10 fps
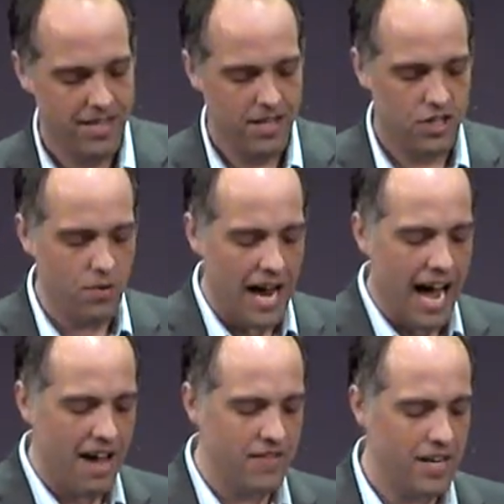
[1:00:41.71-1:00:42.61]
Do you
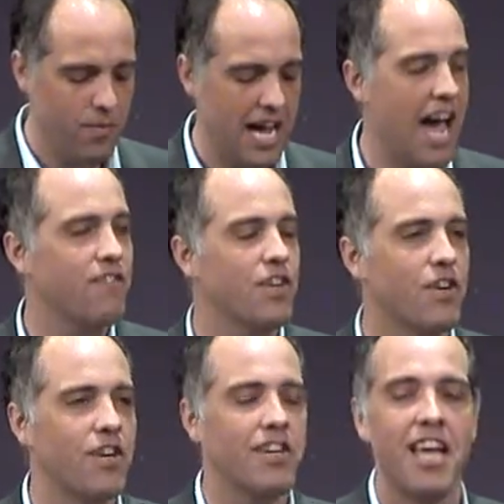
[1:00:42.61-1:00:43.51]
have any we haven't
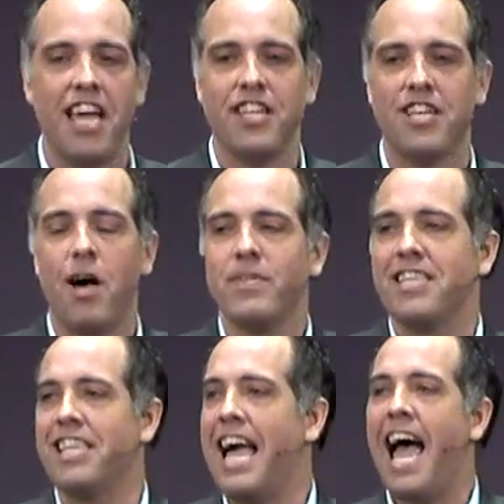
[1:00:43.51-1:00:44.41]
heard?" And Thomas
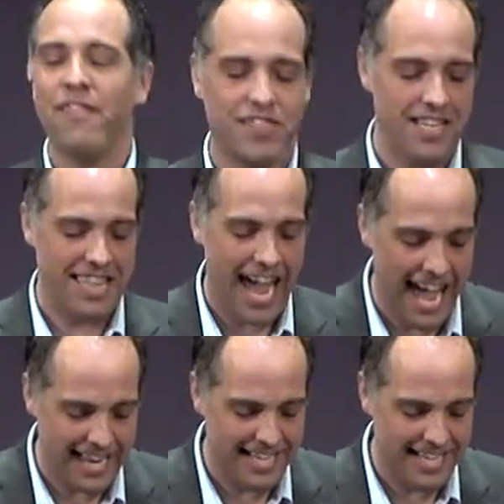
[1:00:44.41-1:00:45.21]
laughs at that.